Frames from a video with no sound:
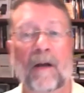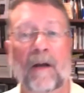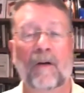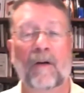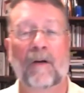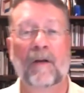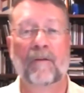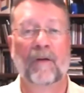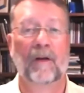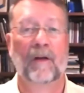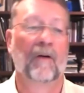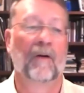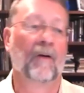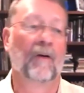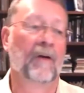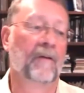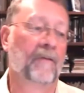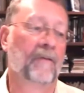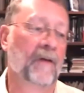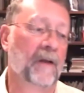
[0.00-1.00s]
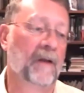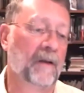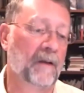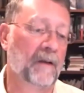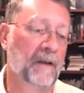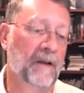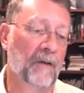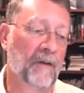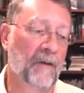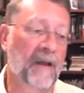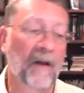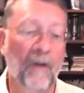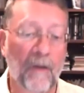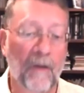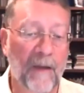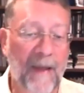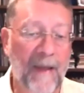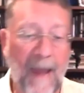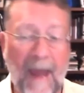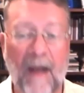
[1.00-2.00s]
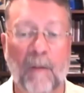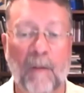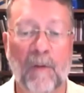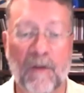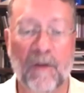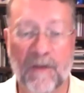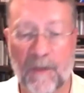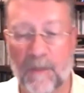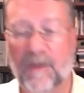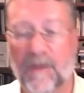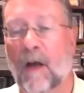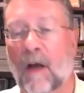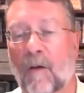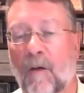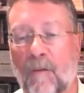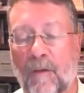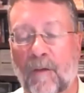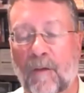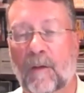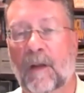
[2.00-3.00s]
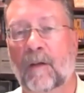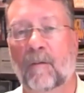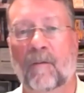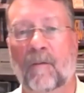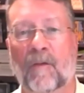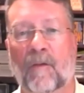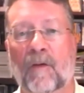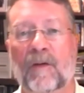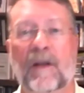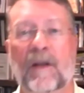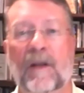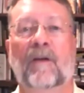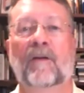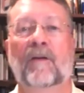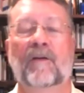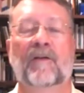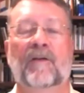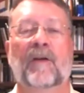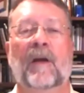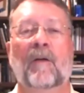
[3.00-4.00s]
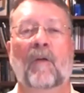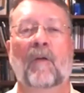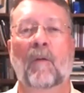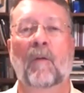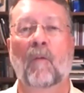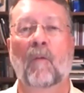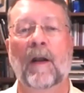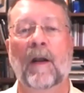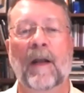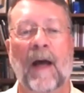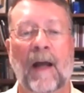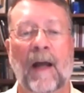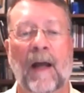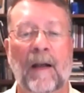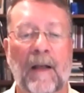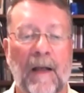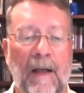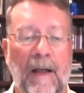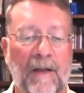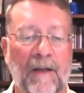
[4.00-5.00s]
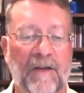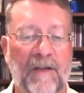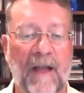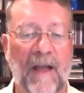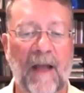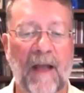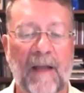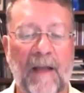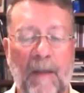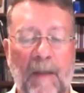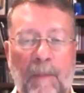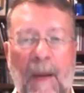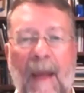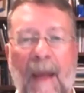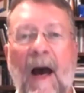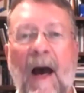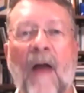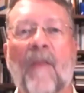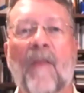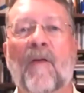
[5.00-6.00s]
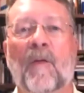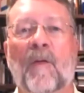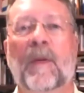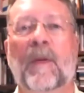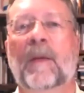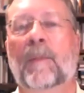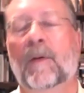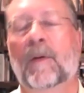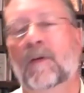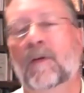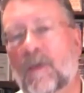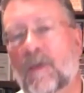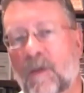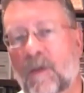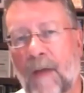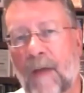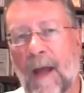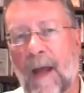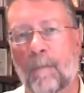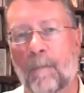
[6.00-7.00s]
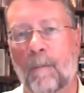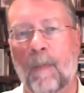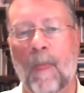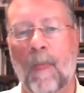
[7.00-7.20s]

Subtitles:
Or even kill the animals themselves and for dinner and whatnot. Instead, they pay other people to do that.